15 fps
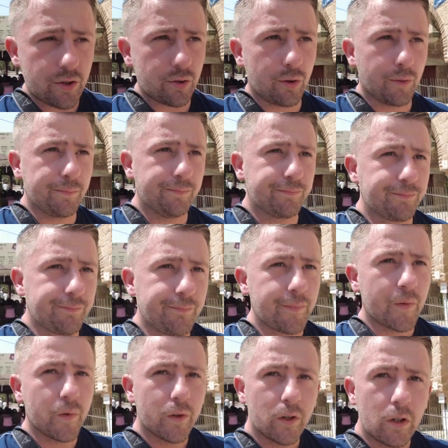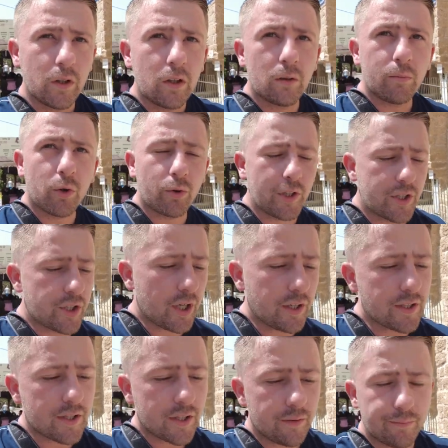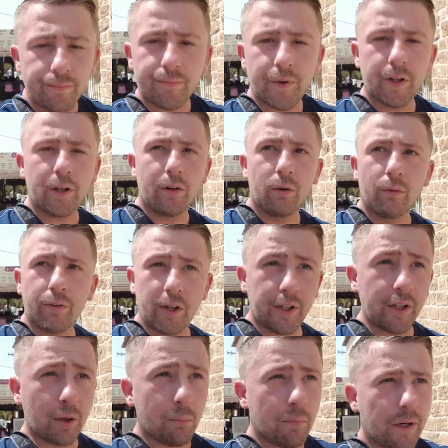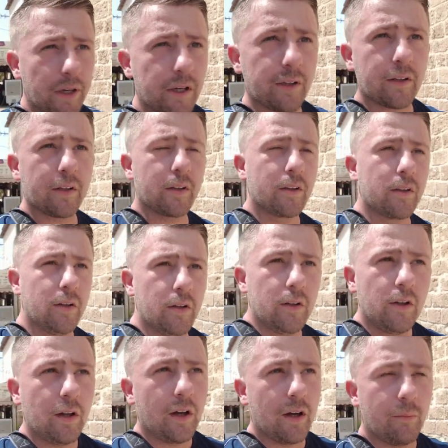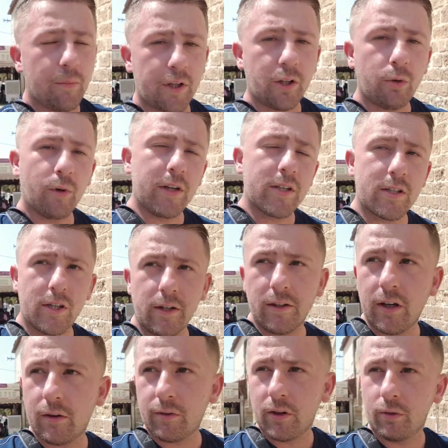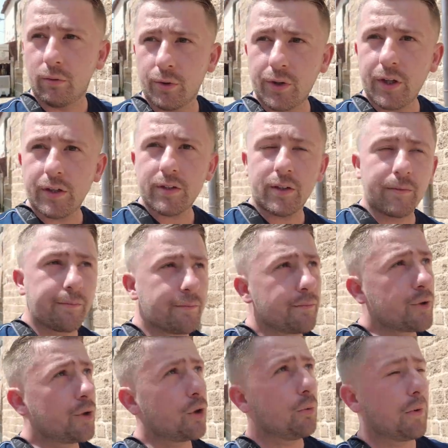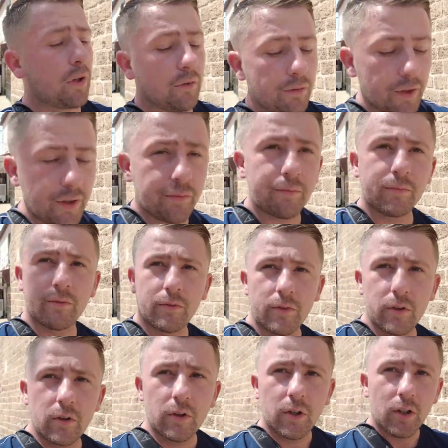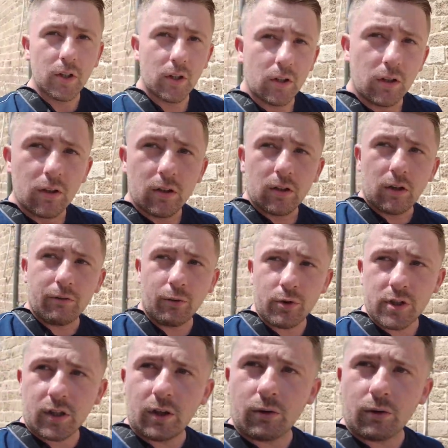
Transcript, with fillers: so I'm not going to chance it. Uh, hopefully I can come back and we can go inside and have a little look at it. I'm sure it'll be lovely. I've noticed a